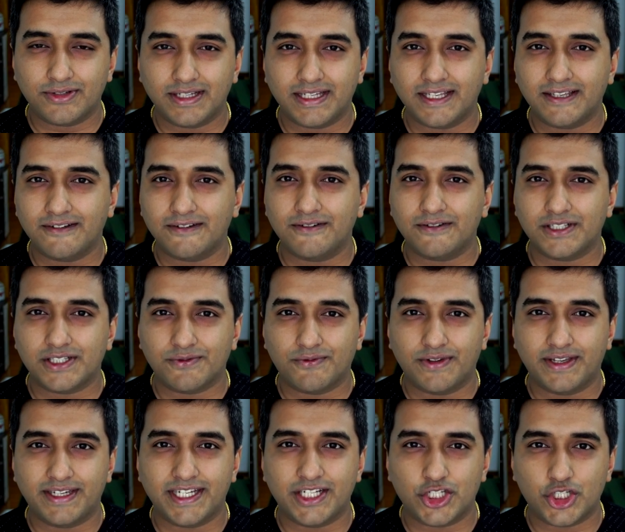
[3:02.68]
to live. It's
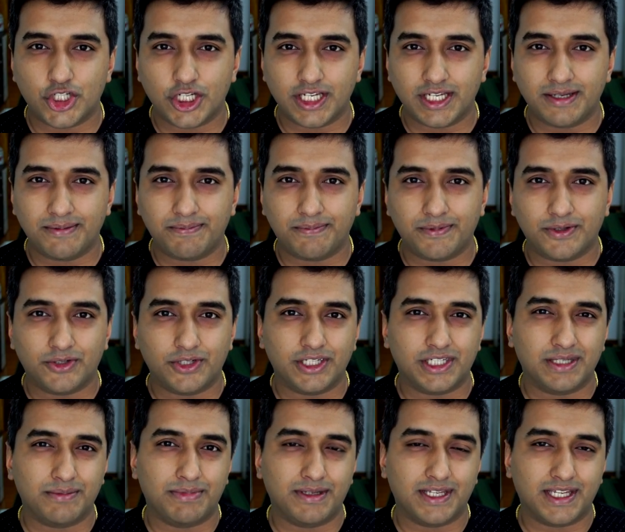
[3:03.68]
very cheap. You
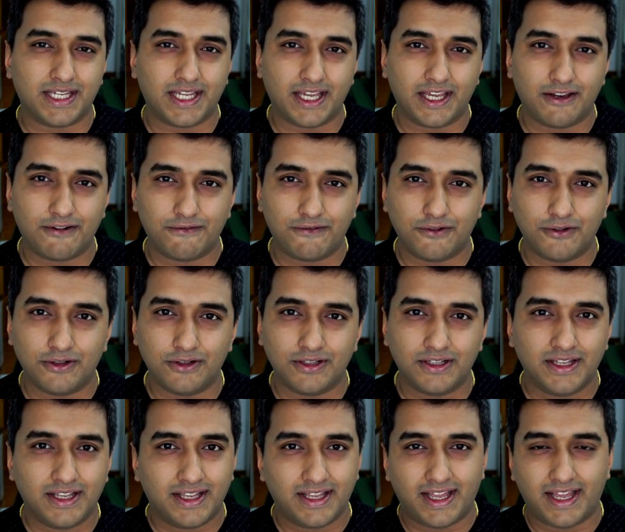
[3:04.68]
need to be
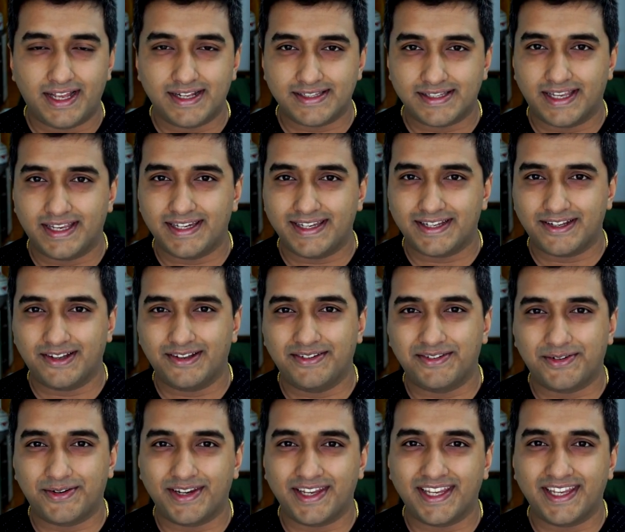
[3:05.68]
careful as any
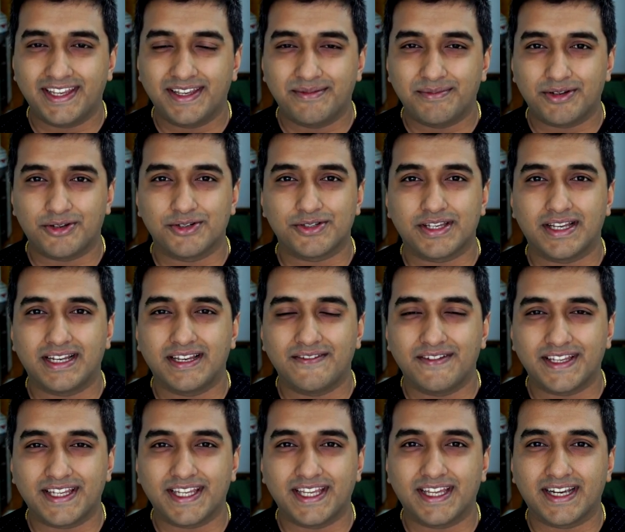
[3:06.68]
country because you're
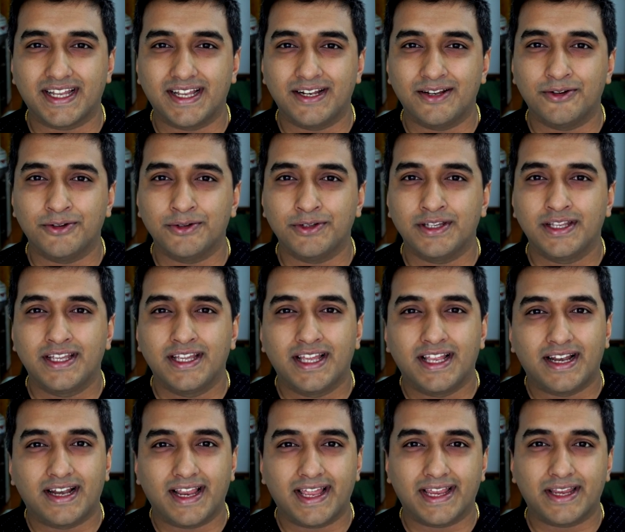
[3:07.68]
living here alone.
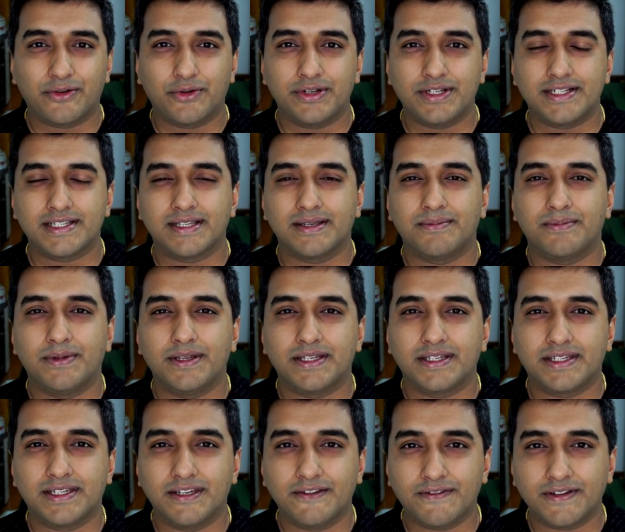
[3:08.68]
Language is a
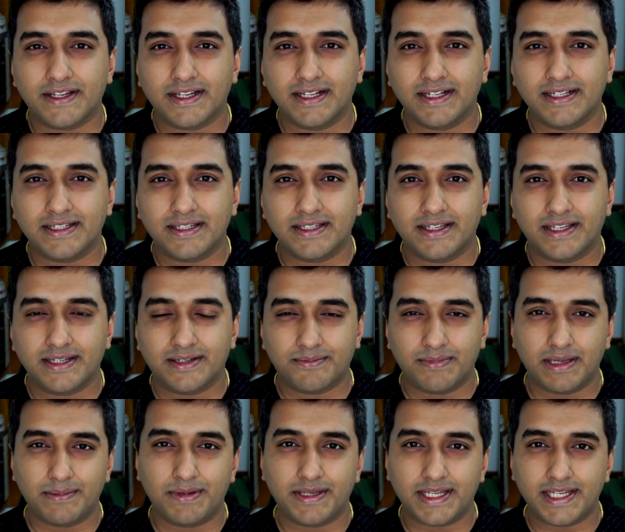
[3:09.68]
bit difficult. It
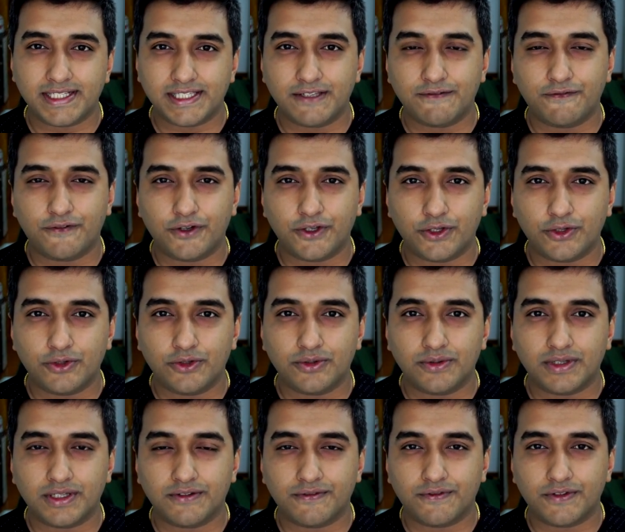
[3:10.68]
may be easy for
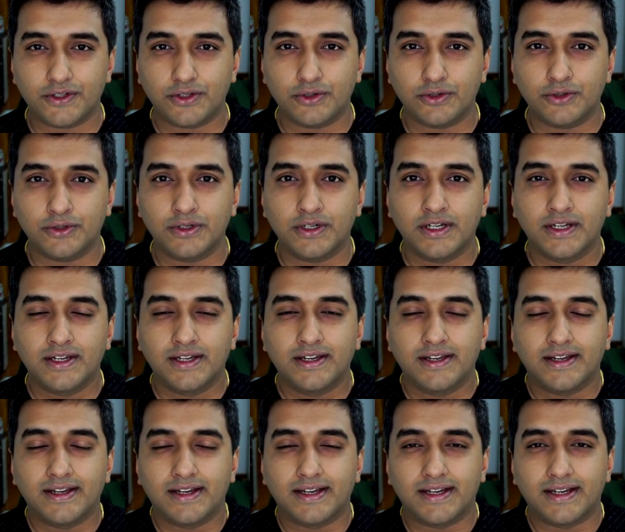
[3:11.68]
you if you
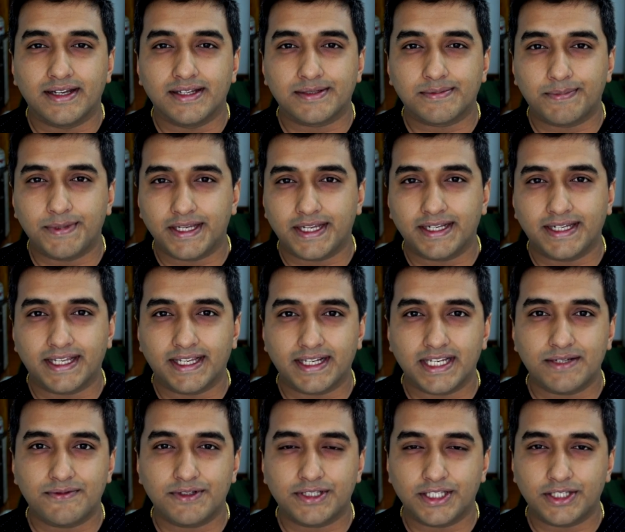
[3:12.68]
uh, speak in
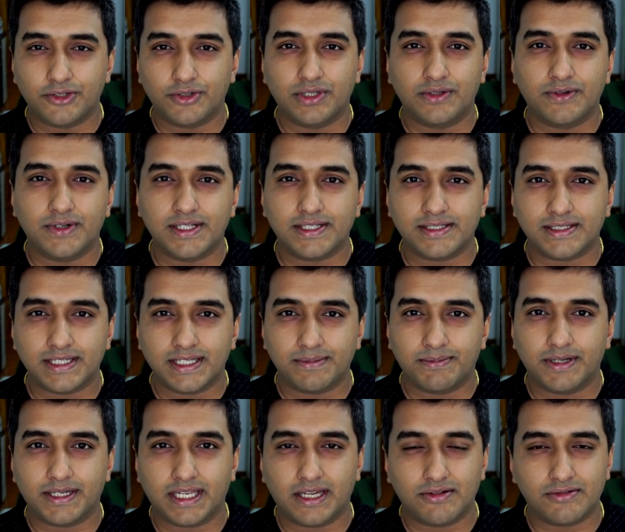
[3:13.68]
English within university,
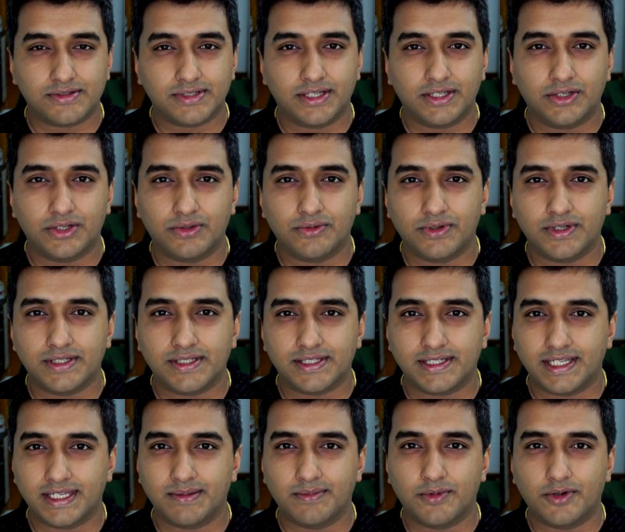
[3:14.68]
but outside
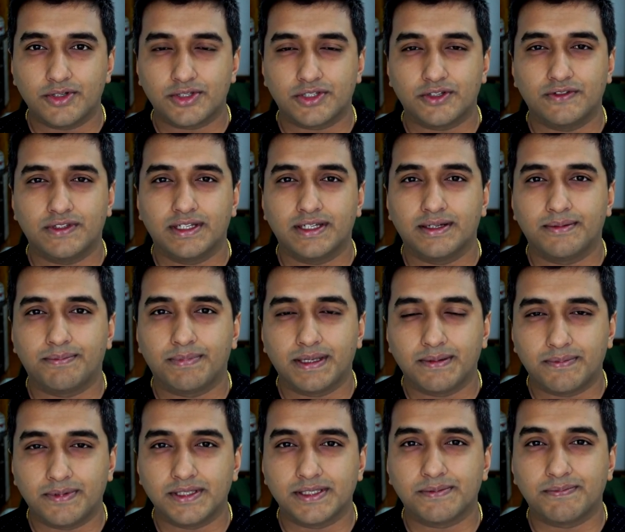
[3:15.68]
university, most of the
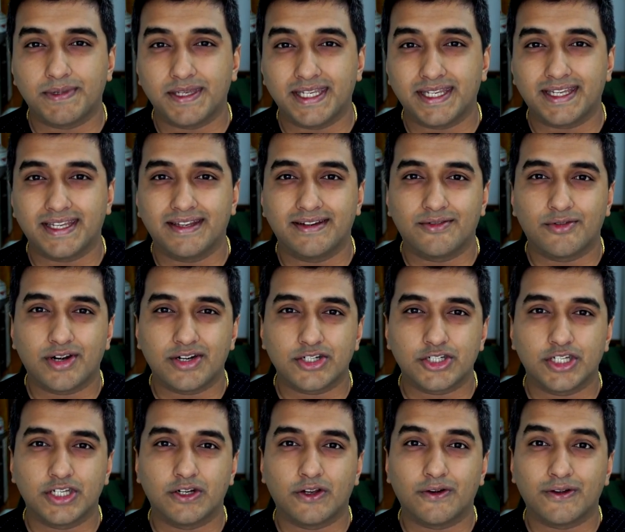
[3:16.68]
people speak in
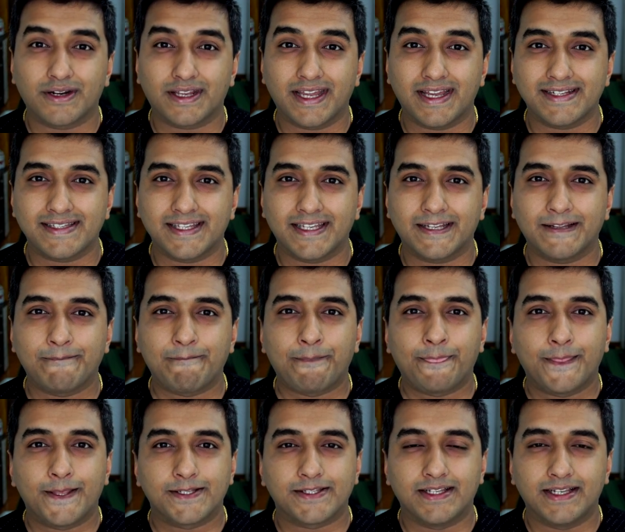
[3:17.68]
Russian or Kazakh.
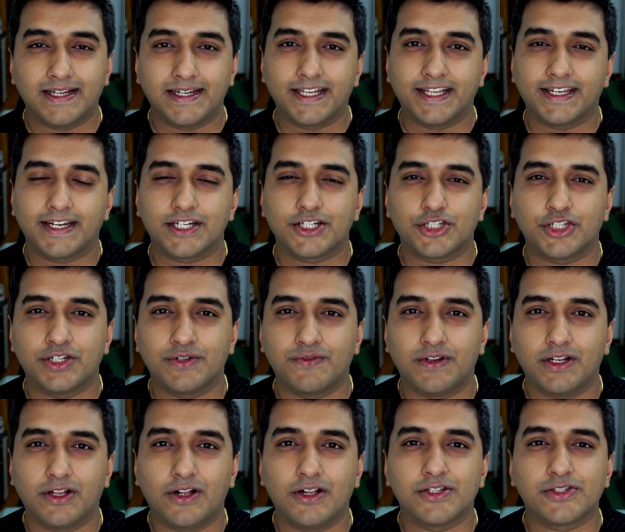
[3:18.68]
So learning Russian
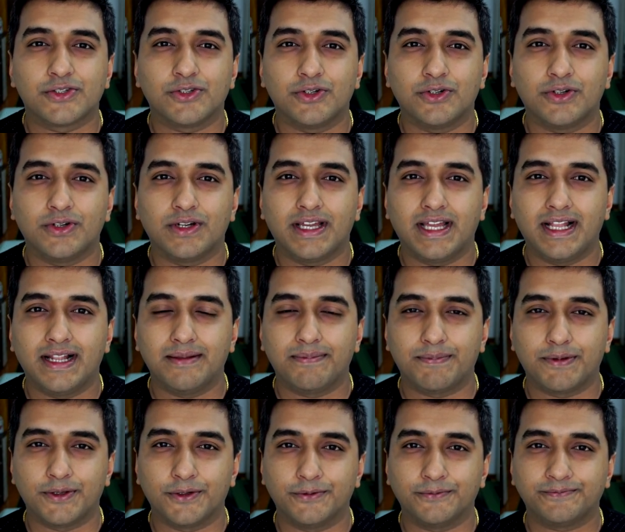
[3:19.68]
will also
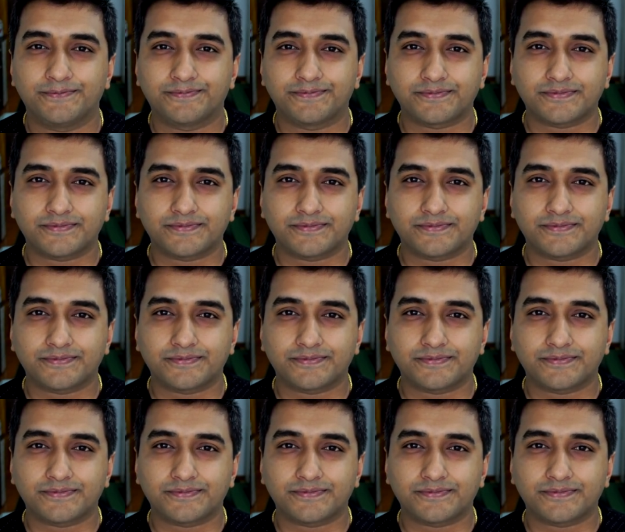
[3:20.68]
help you.